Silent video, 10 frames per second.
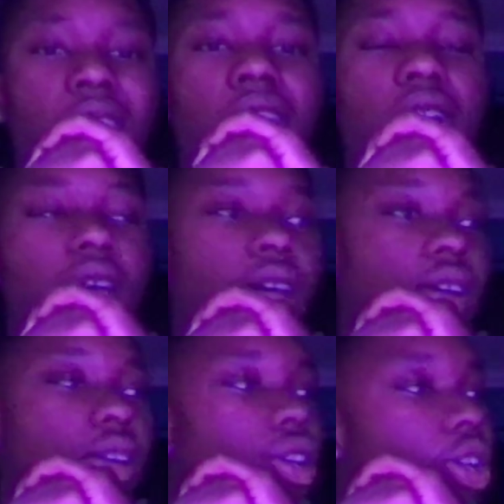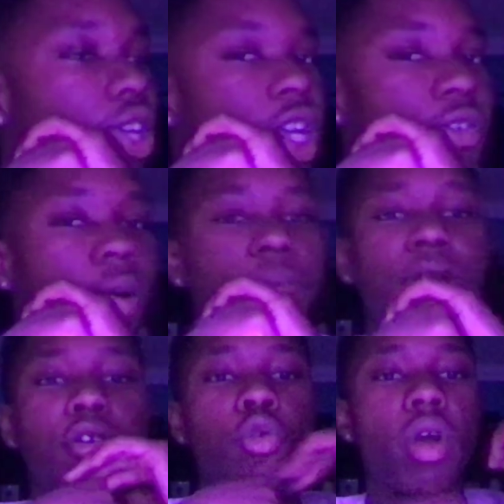then like if I'm
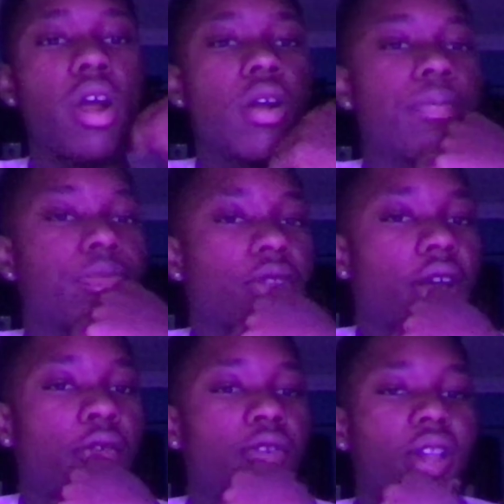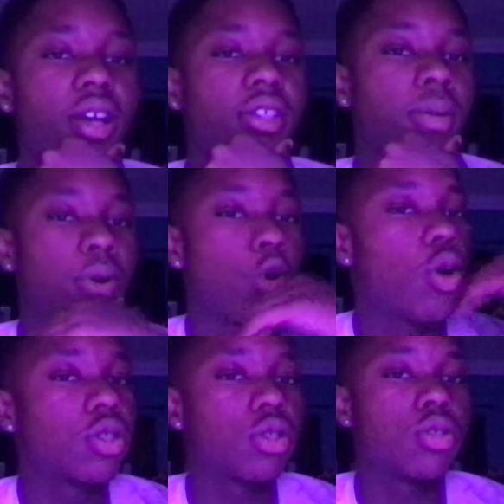being aware I realize I'm gonna go
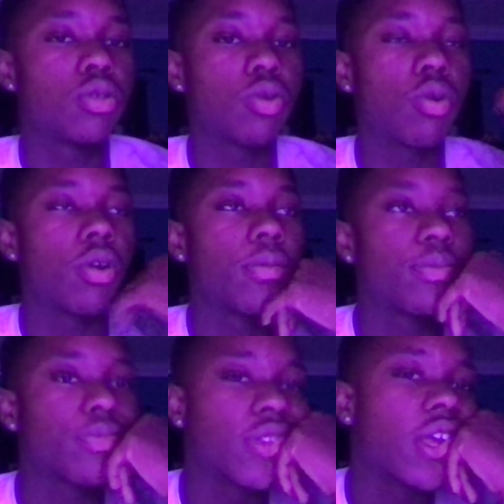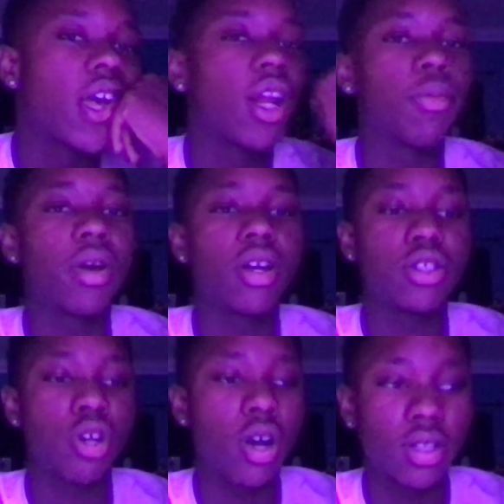into the store and I'm gonna
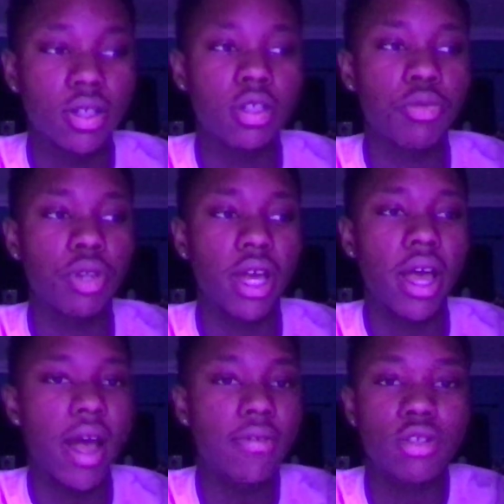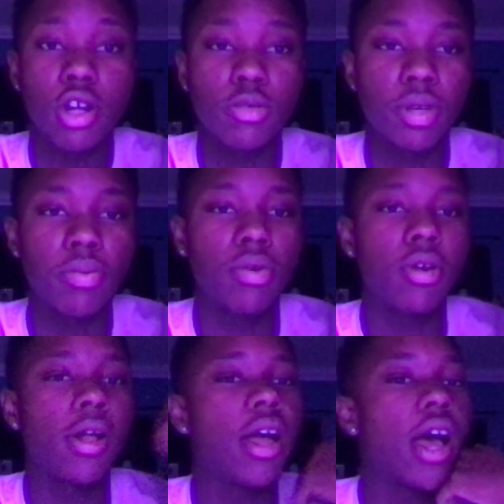talk to someone. Like I have to talk to people.
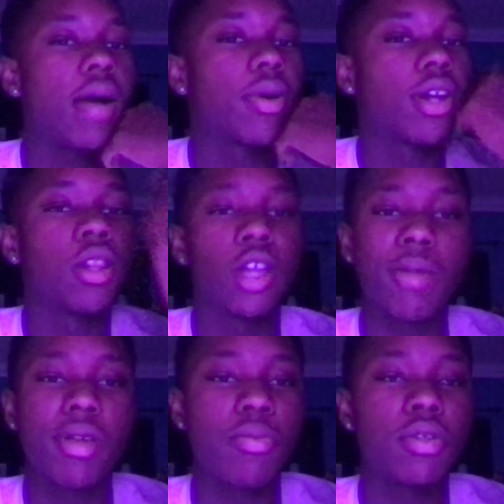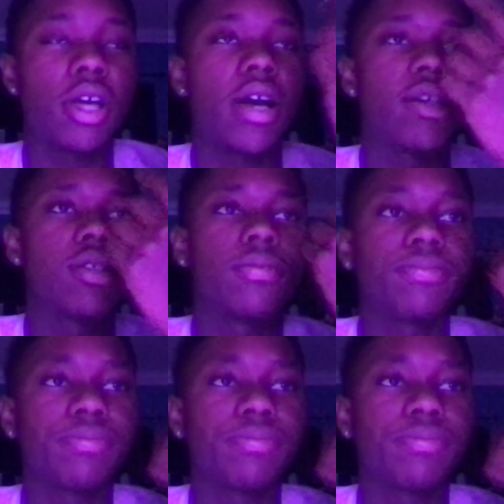I'm gonna look at people in the eyes